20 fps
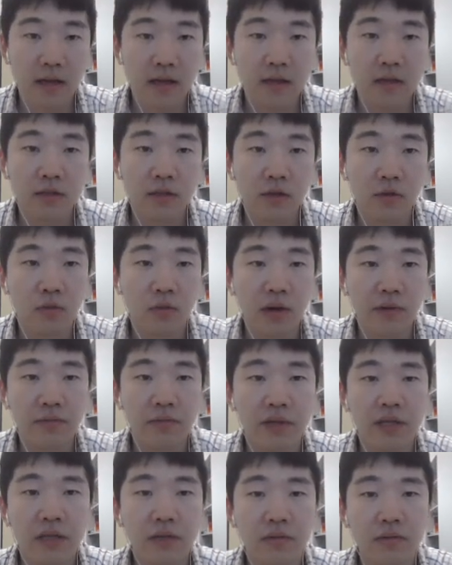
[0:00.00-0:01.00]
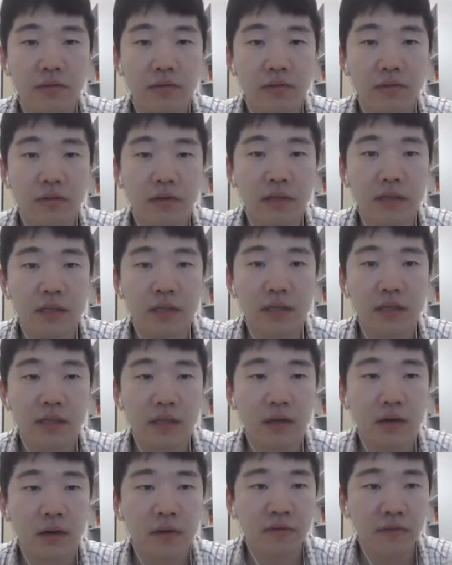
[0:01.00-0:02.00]
So what we do is
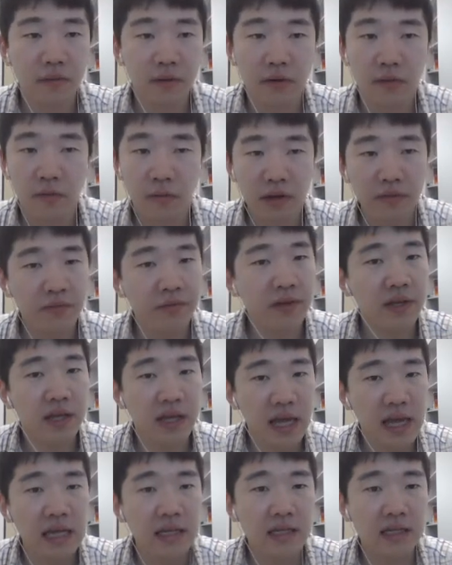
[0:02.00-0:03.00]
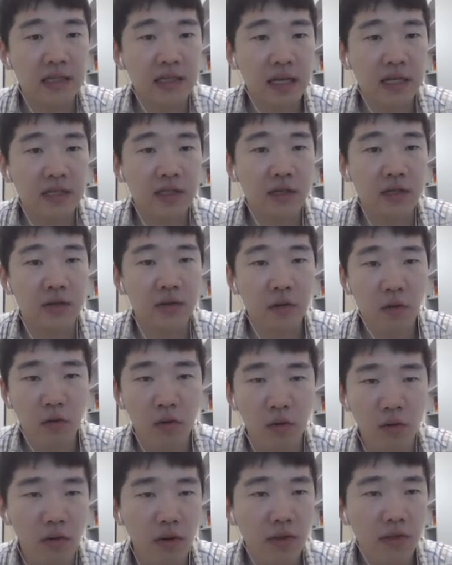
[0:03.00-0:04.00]
what we get is actually
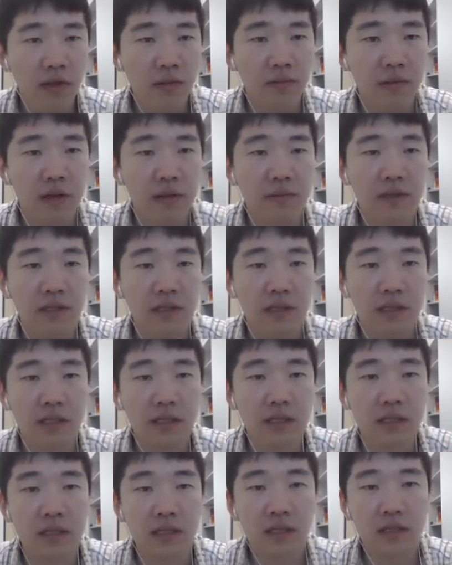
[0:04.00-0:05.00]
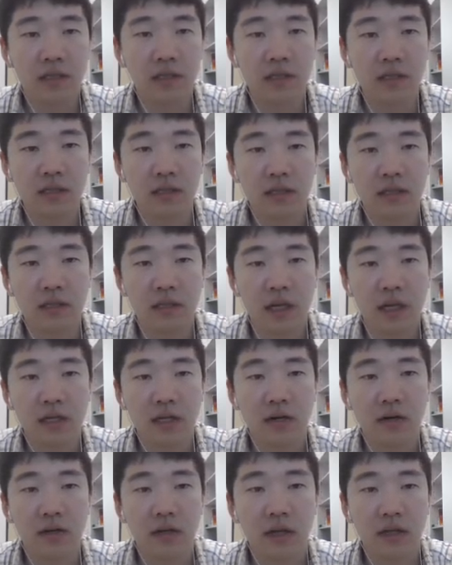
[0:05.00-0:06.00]
orthom image. This is just a
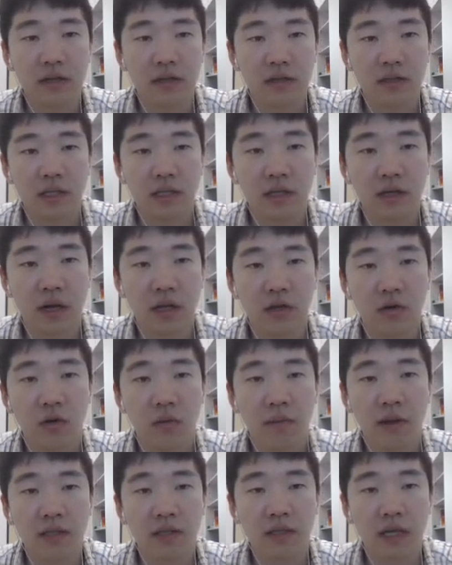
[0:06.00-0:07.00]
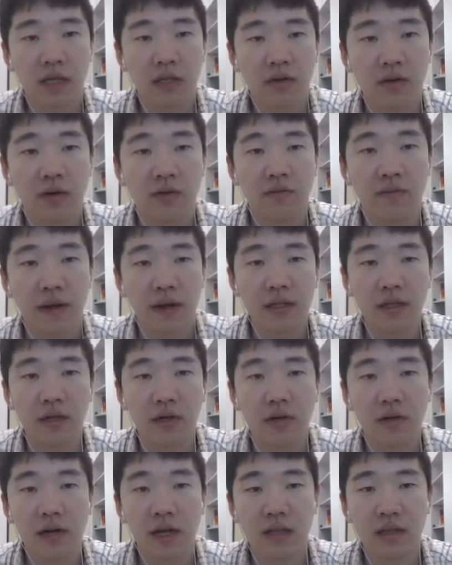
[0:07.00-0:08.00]
scattering, the single atomic scattering
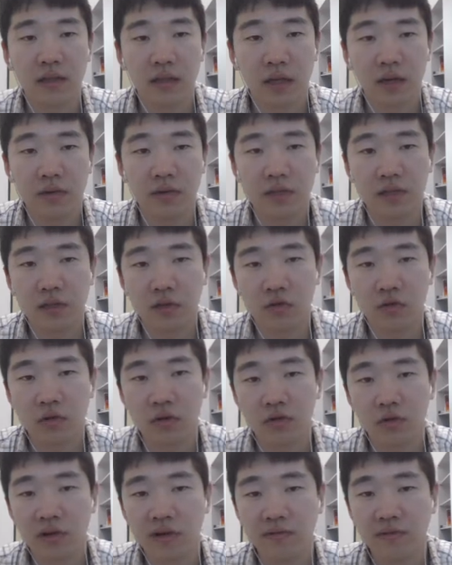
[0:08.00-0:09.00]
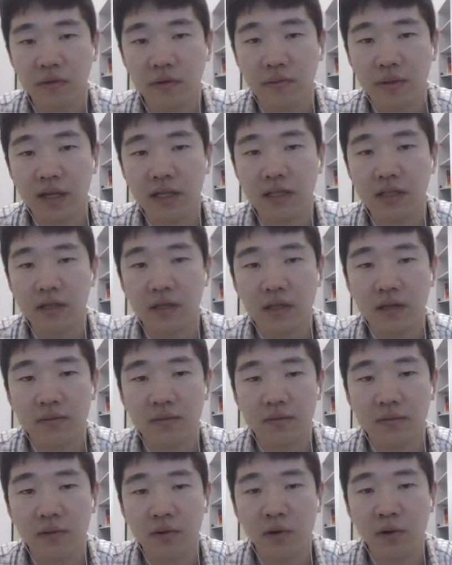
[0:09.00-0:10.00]
factor, and there is structural information. If
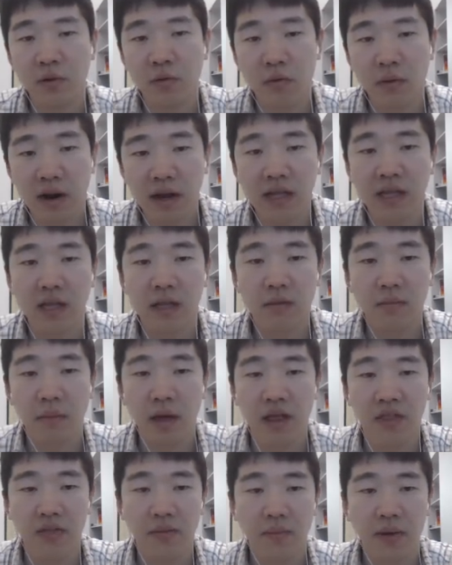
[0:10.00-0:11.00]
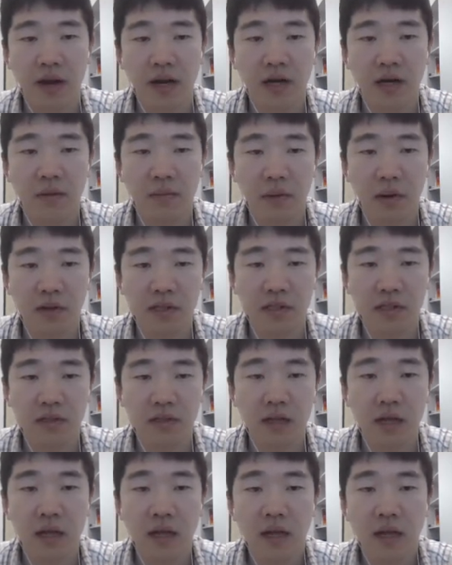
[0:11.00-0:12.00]
we write in mathematical
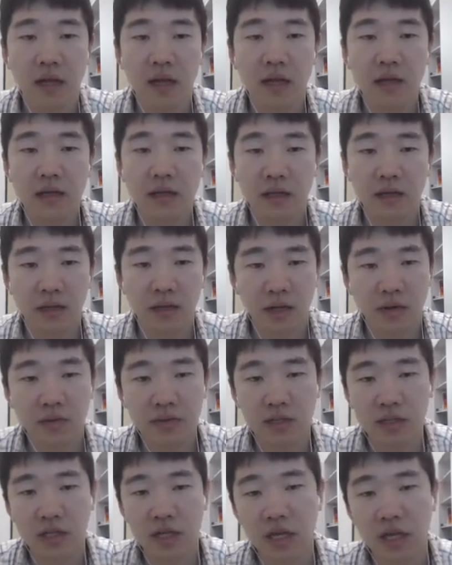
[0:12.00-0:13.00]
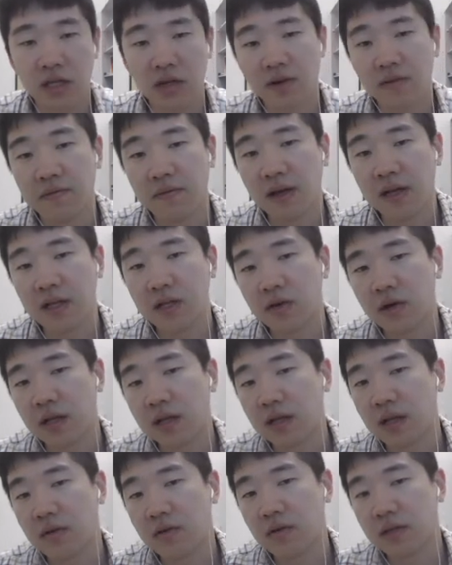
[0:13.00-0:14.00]
version, then there is a scattering factor and
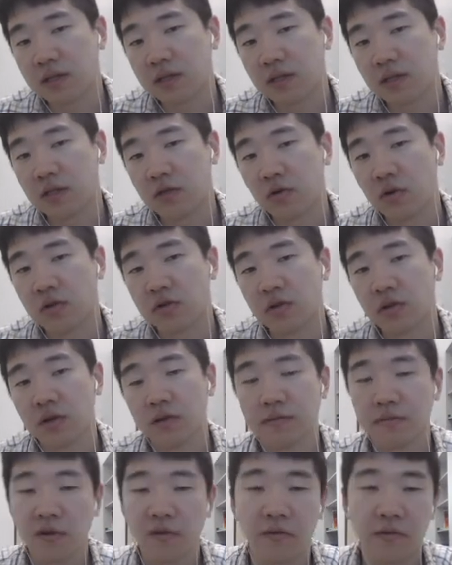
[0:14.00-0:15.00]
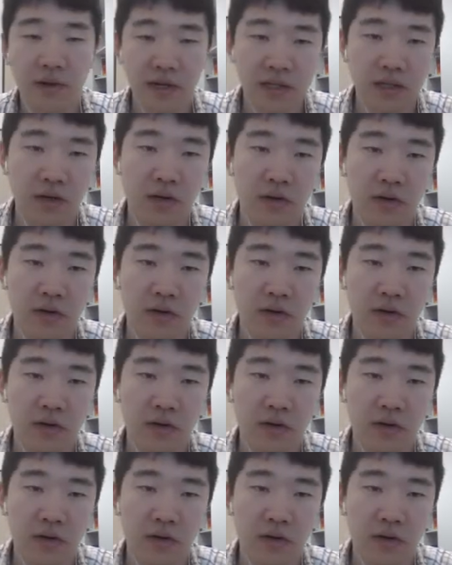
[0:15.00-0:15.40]
there is a structure factor.